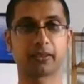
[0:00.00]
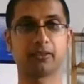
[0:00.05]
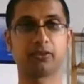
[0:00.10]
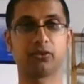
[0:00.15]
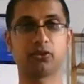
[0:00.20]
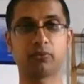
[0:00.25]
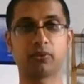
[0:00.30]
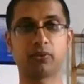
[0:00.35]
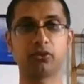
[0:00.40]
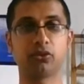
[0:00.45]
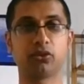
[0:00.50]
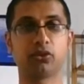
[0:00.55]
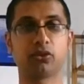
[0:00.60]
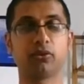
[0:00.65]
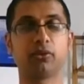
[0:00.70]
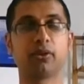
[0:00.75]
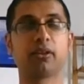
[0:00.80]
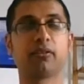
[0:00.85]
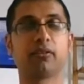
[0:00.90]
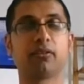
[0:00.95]
I'm going to show
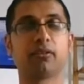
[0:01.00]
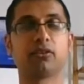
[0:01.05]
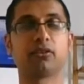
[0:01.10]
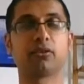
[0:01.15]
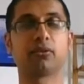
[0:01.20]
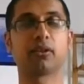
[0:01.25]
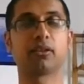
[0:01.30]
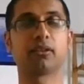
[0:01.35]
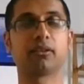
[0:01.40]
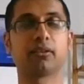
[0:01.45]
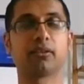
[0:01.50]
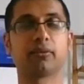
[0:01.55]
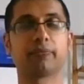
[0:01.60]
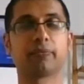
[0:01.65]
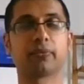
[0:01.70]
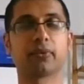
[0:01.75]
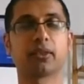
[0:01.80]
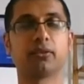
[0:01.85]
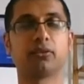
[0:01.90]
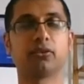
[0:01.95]
you another trick now.
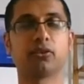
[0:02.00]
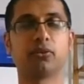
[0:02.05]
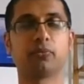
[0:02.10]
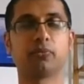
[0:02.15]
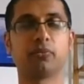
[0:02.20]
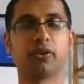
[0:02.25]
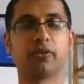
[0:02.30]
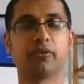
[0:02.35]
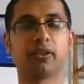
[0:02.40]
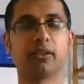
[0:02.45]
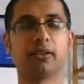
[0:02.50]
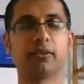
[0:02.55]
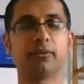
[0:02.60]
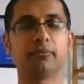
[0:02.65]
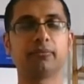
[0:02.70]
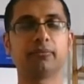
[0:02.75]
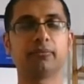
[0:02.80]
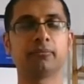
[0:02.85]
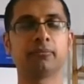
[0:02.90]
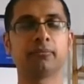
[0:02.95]
So you breathe
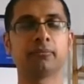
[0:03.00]
in,